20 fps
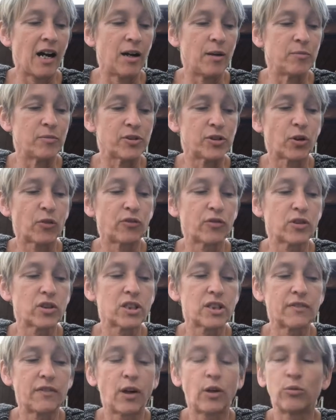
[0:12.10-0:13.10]
So first
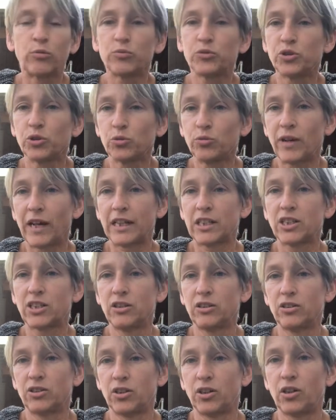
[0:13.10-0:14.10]
of all,
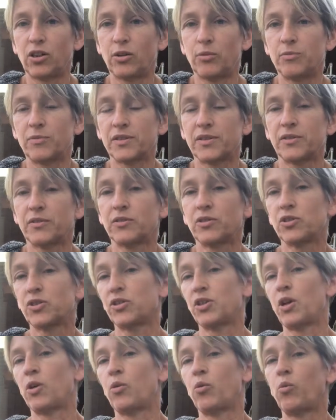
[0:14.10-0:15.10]
directional terms.
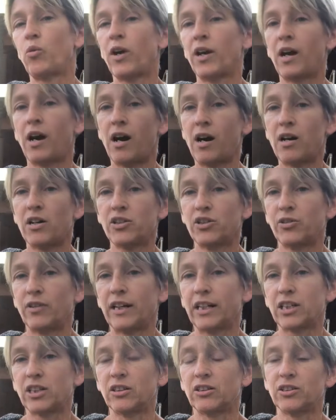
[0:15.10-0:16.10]
So what are
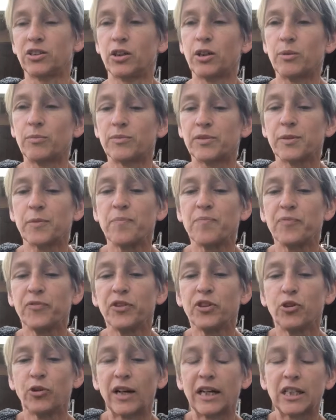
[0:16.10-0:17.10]
directional terms?
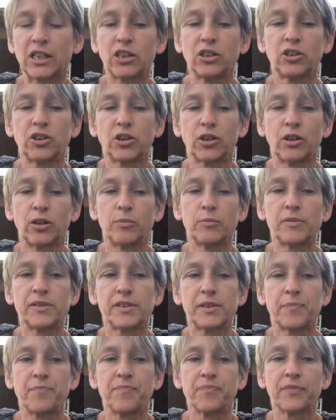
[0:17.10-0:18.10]
Directional
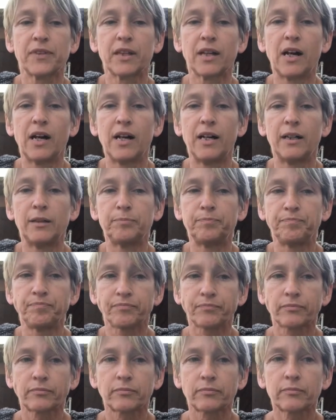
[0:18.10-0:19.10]
terms
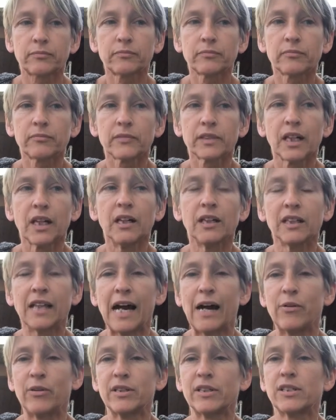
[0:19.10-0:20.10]

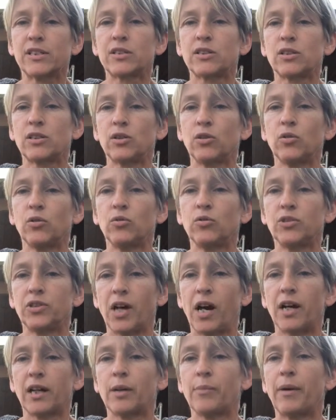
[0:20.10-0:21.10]
allow us to
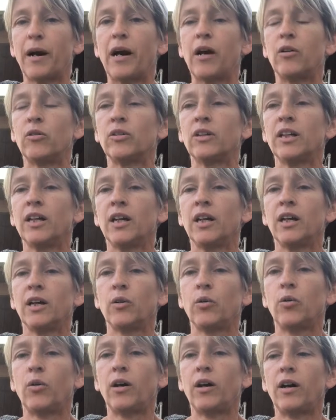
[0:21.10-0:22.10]
talk about
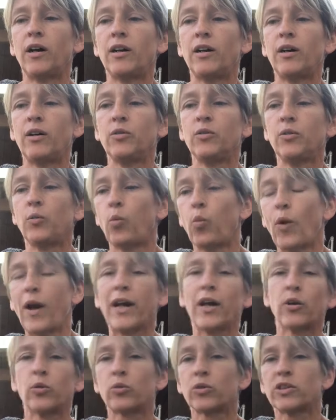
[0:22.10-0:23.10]

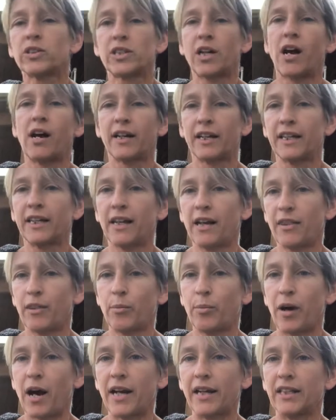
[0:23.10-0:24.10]
where we're talking on the
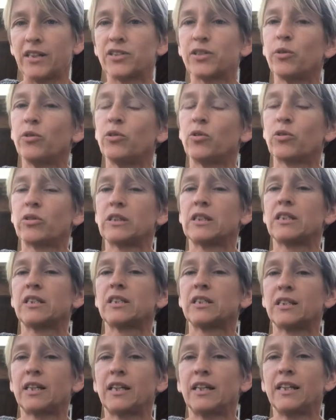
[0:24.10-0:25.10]
body. So in order to
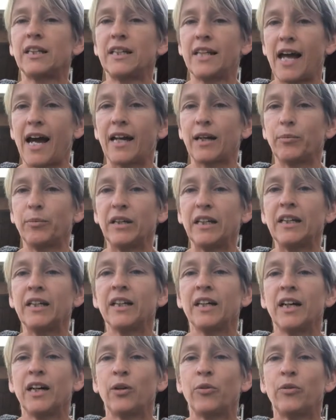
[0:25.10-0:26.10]
study anatomy,
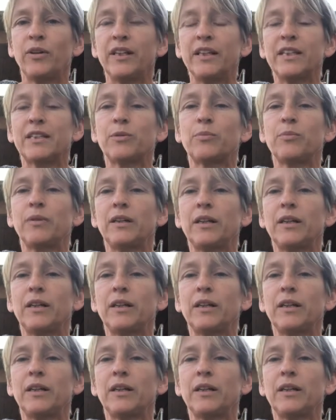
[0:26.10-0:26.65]
we need to